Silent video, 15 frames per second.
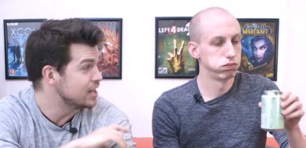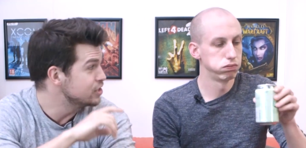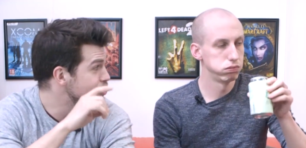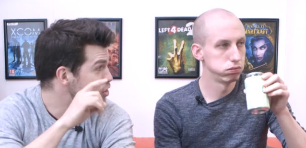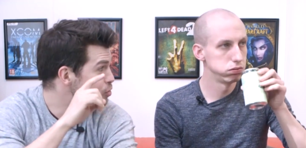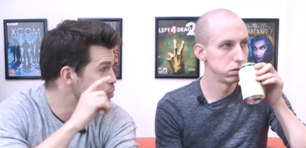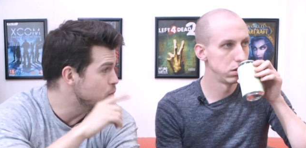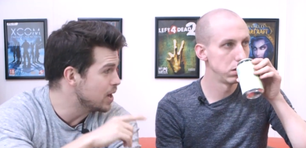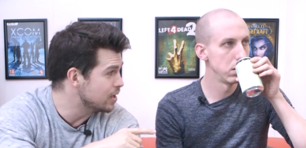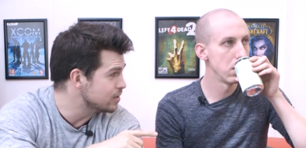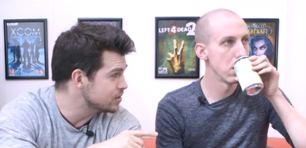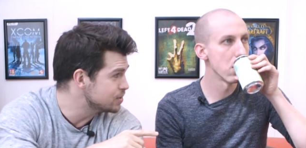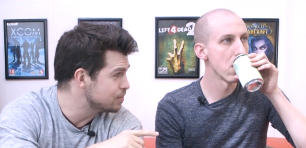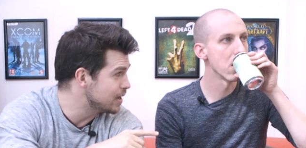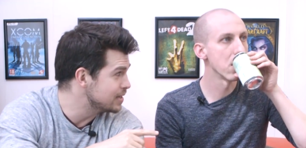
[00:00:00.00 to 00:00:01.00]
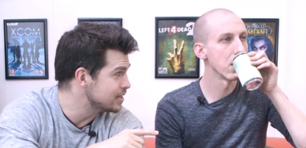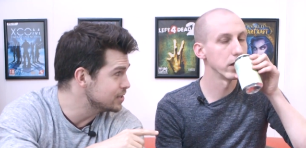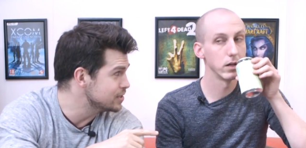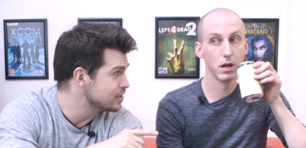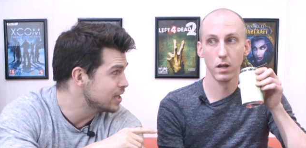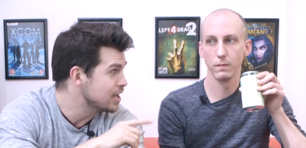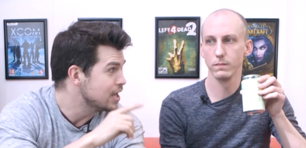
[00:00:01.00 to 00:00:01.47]
Speaker 1: And do you know who else? Pay
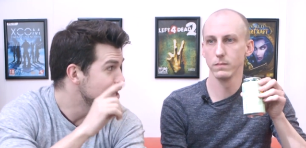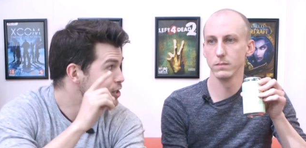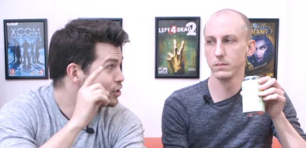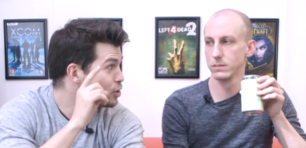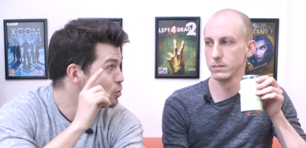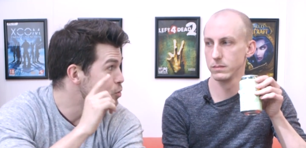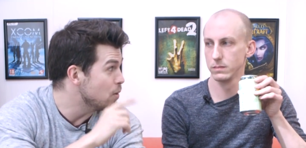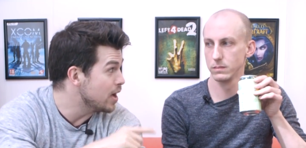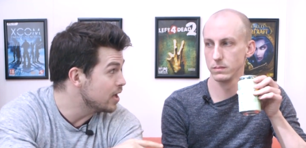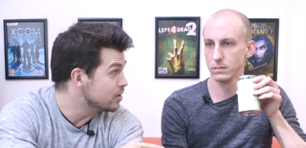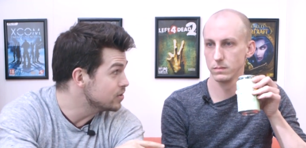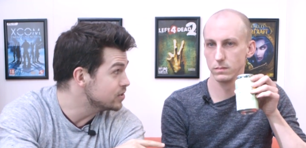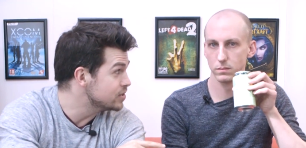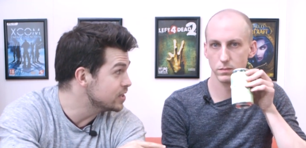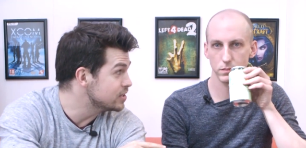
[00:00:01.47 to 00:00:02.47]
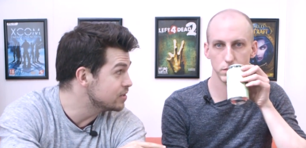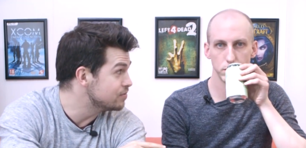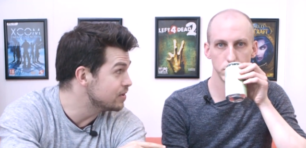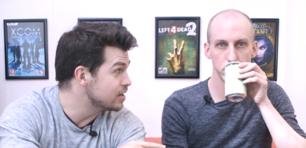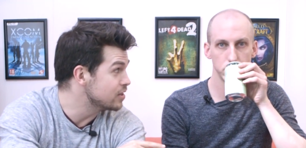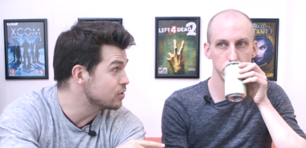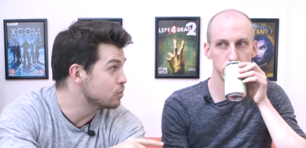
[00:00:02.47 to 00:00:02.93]
attention. Do you know who else is
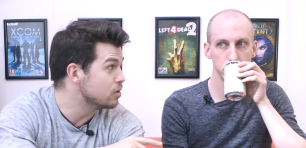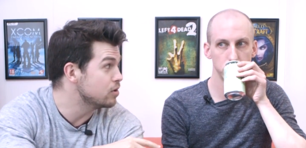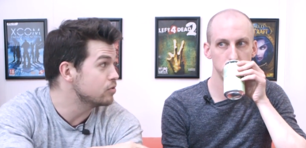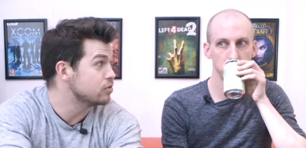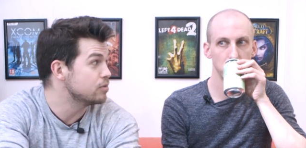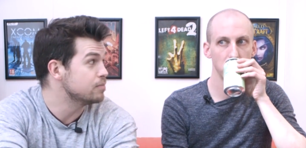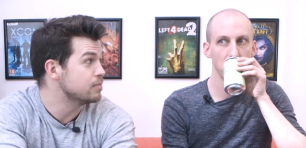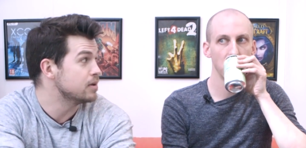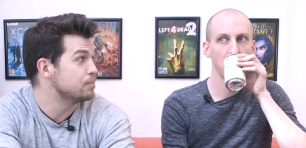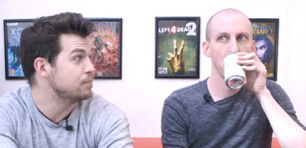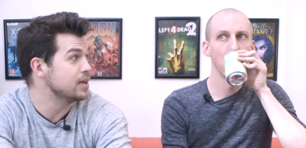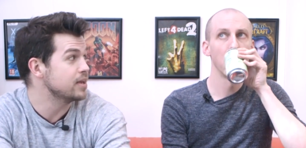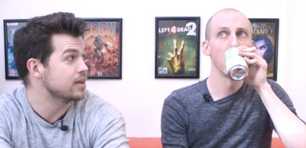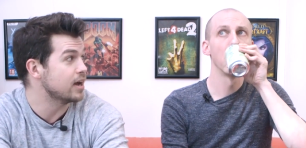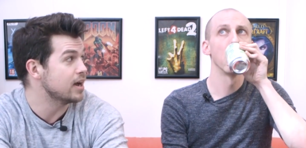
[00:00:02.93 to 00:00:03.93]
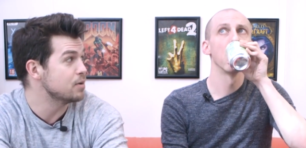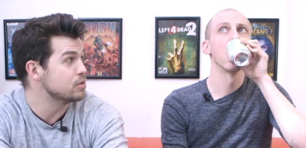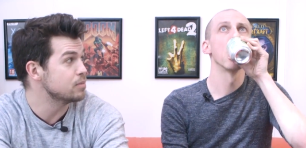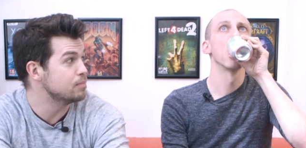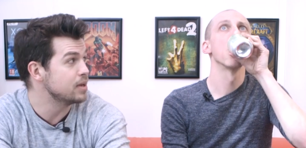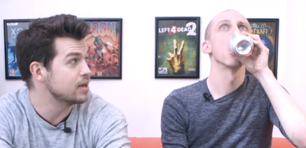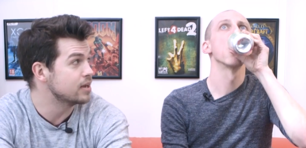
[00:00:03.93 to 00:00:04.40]
defending the world from a big guy with
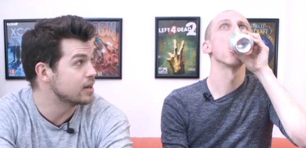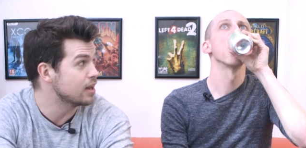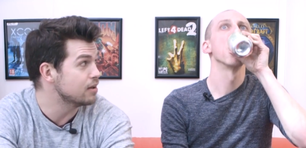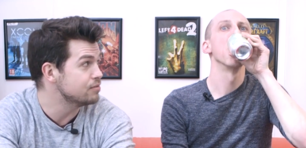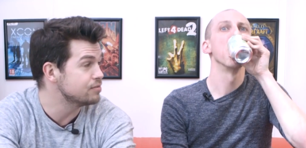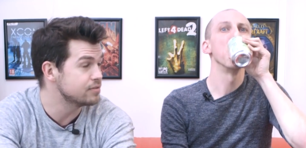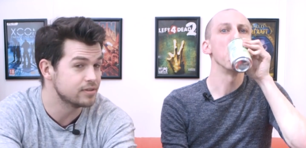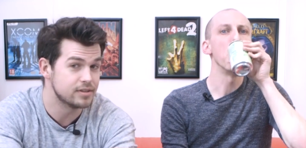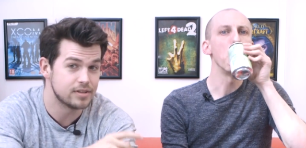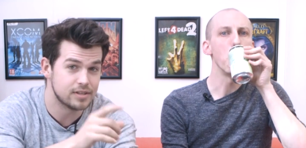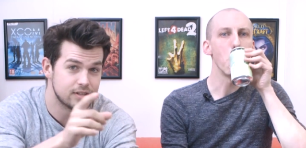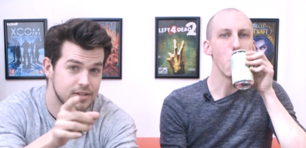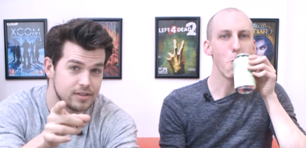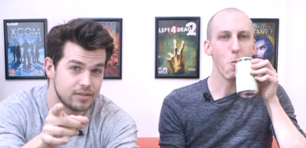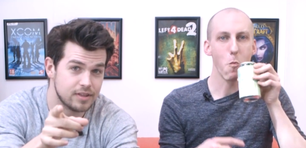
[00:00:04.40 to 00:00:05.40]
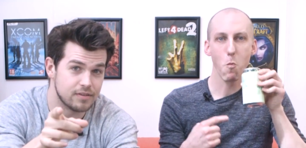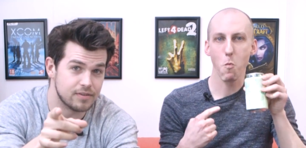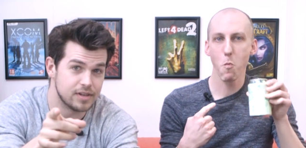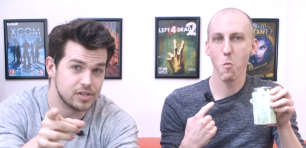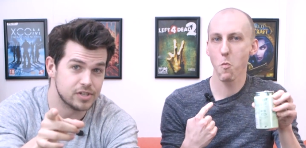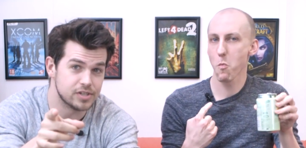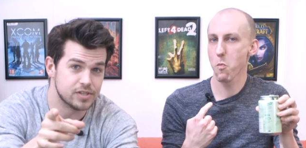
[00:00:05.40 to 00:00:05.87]
a big glove? The
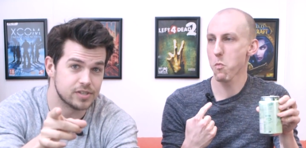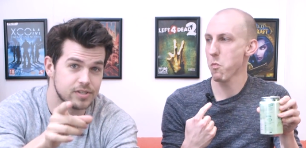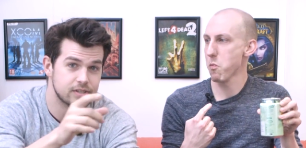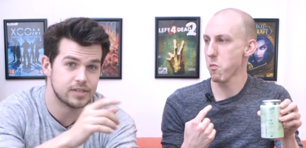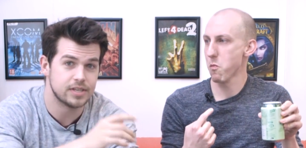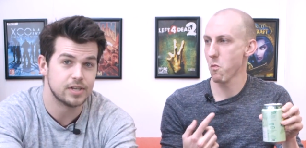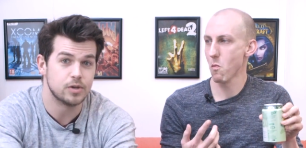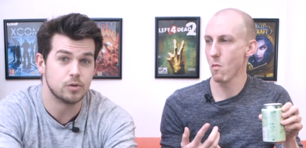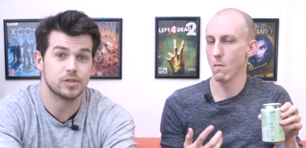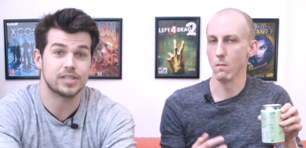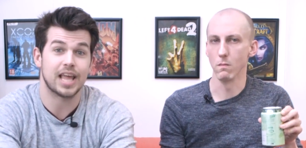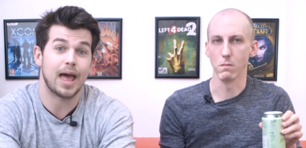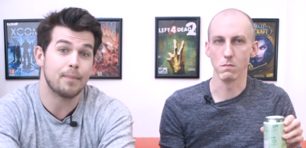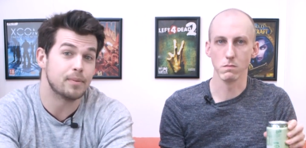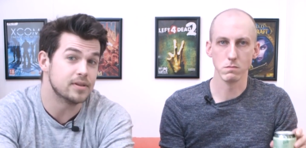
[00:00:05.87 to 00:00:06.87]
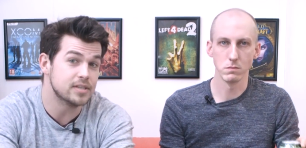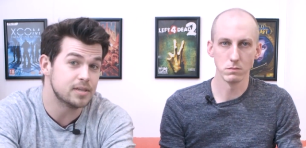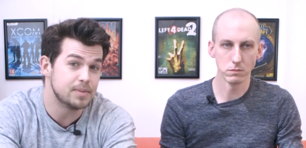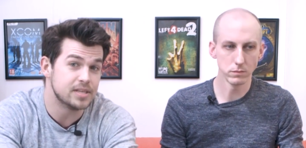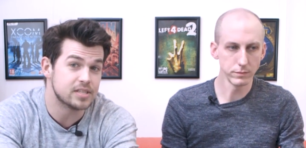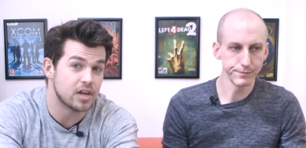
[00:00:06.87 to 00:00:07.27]
Avengers, who just happened to be